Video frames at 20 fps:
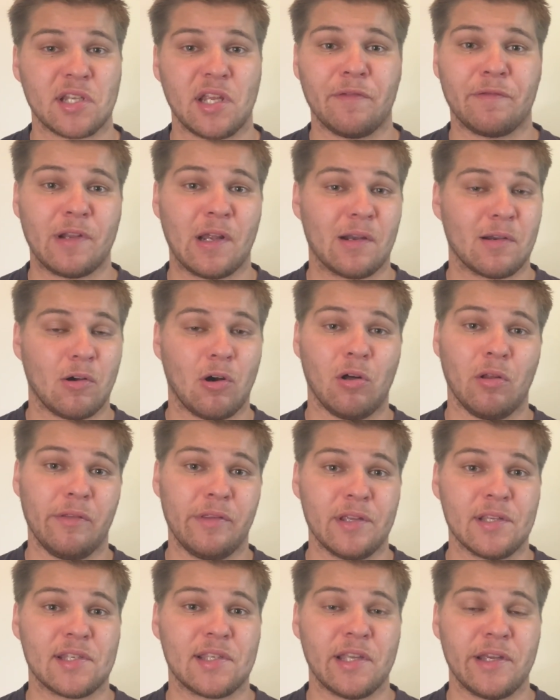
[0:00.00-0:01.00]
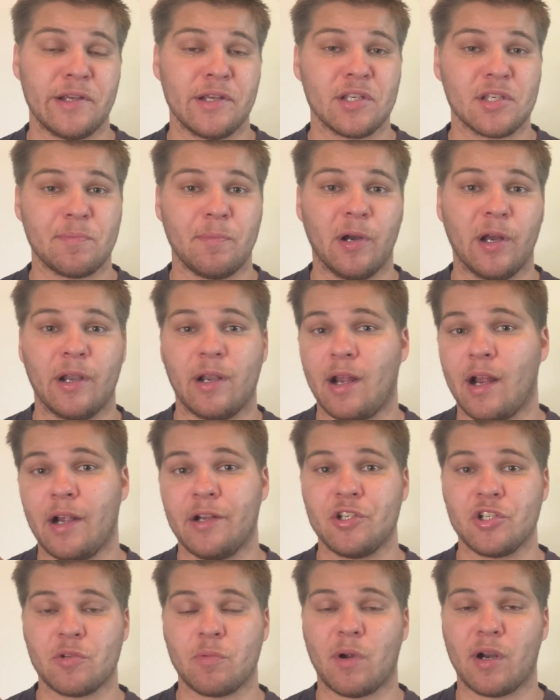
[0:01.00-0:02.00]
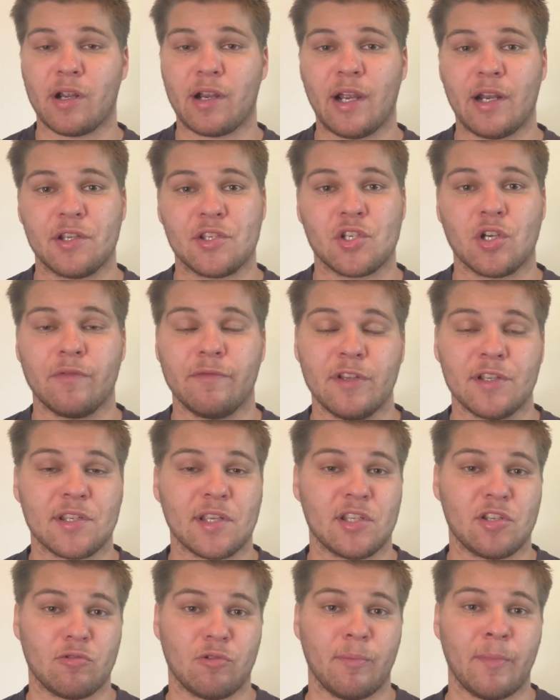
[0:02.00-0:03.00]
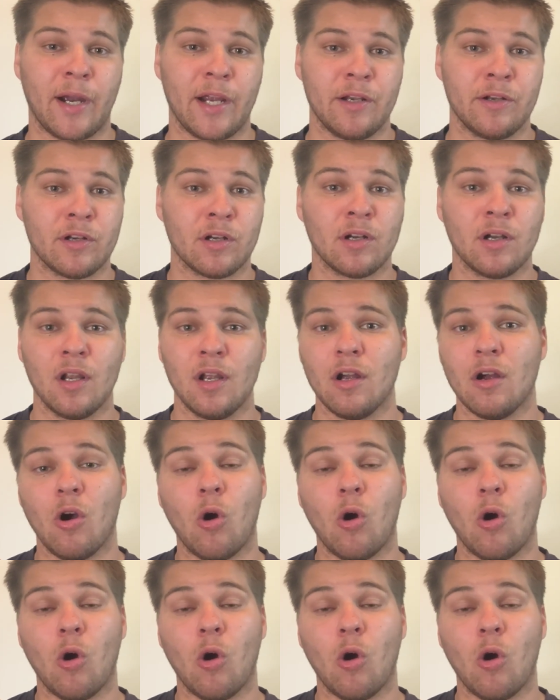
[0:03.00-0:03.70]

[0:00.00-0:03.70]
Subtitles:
if not all of these things, but I just want to kind of serve this as a reminder,